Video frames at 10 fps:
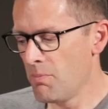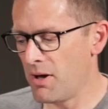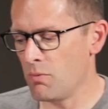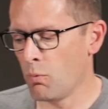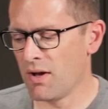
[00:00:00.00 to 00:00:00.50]

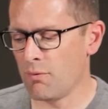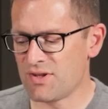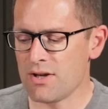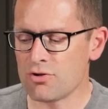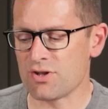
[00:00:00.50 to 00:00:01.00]
But what
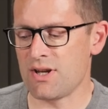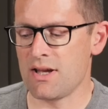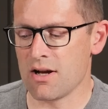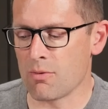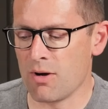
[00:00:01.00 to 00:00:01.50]
was
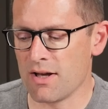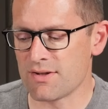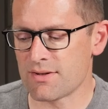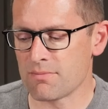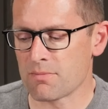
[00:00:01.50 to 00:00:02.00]
interesting here
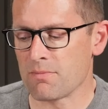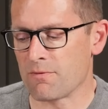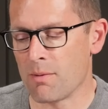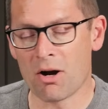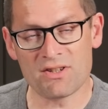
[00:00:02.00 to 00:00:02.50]
was
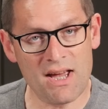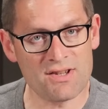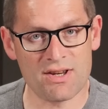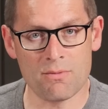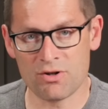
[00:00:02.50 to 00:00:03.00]
from our
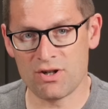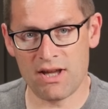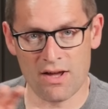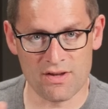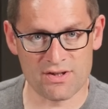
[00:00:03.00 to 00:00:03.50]
testing, which
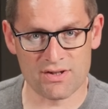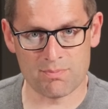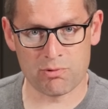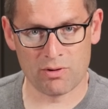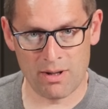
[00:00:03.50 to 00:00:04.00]
again, this
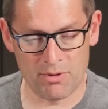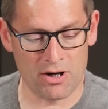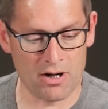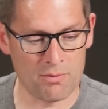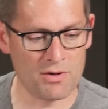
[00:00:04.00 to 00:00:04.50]
is
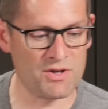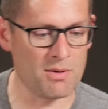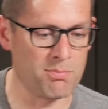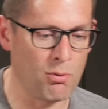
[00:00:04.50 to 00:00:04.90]
preliminary, we're using